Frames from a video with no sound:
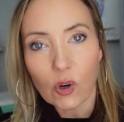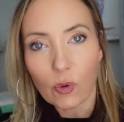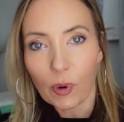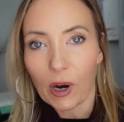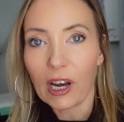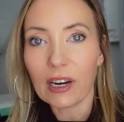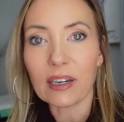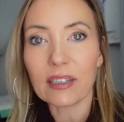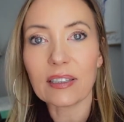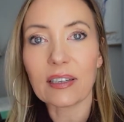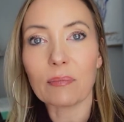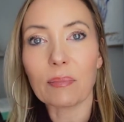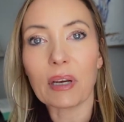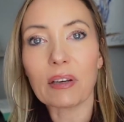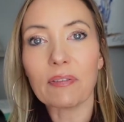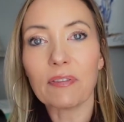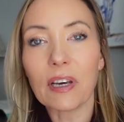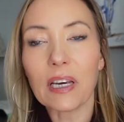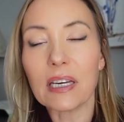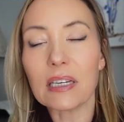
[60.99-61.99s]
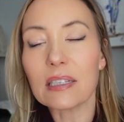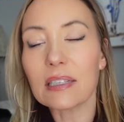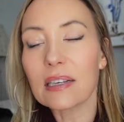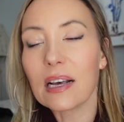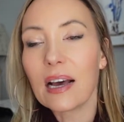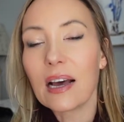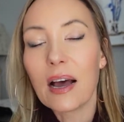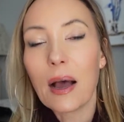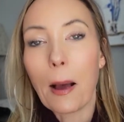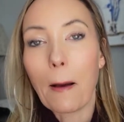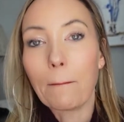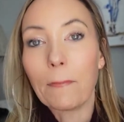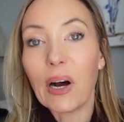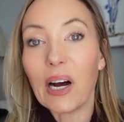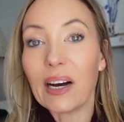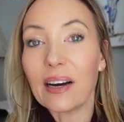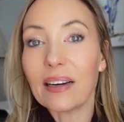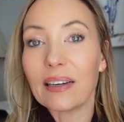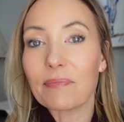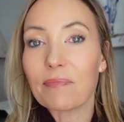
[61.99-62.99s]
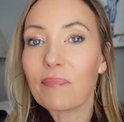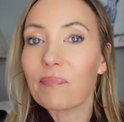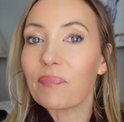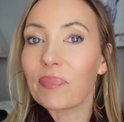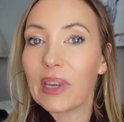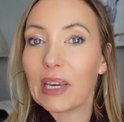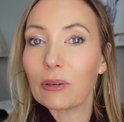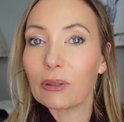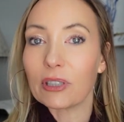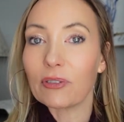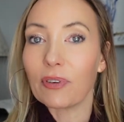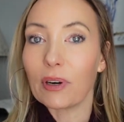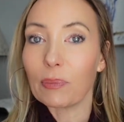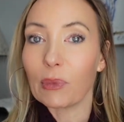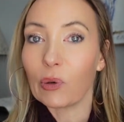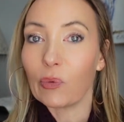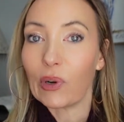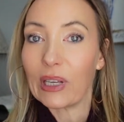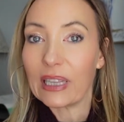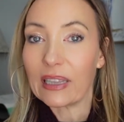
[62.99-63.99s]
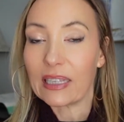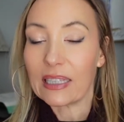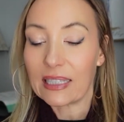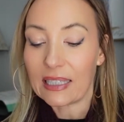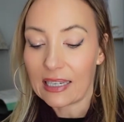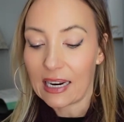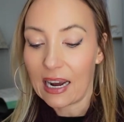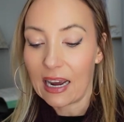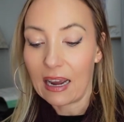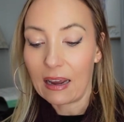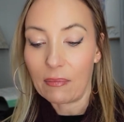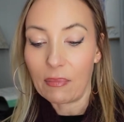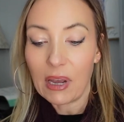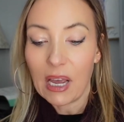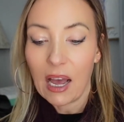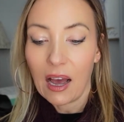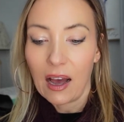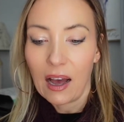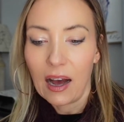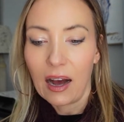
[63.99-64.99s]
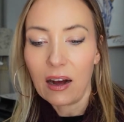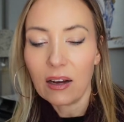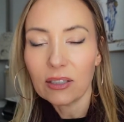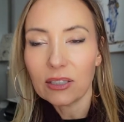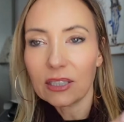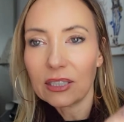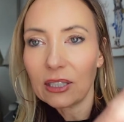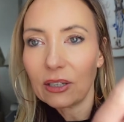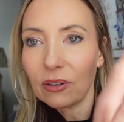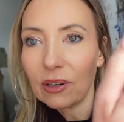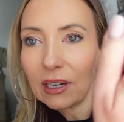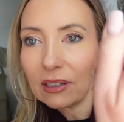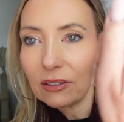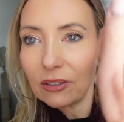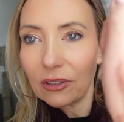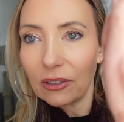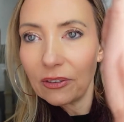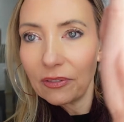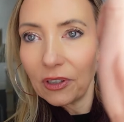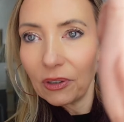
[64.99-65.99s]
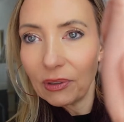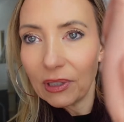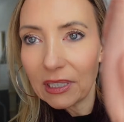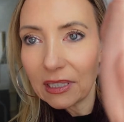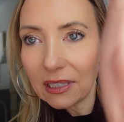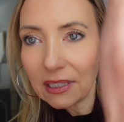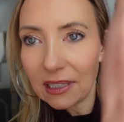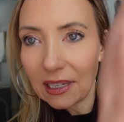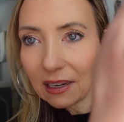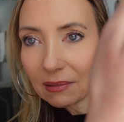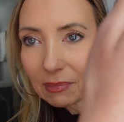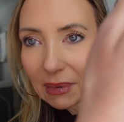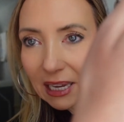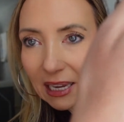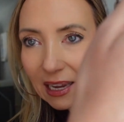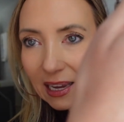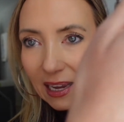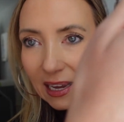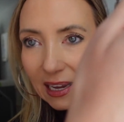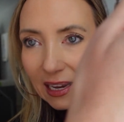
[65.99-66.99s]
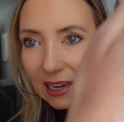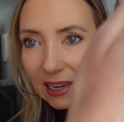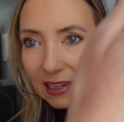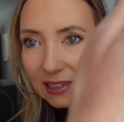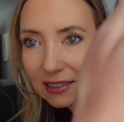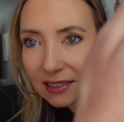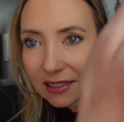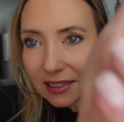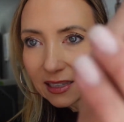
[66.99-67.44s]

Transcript: product on my face, but it was from the wind this time. Also, I don't know if you can see on my hands,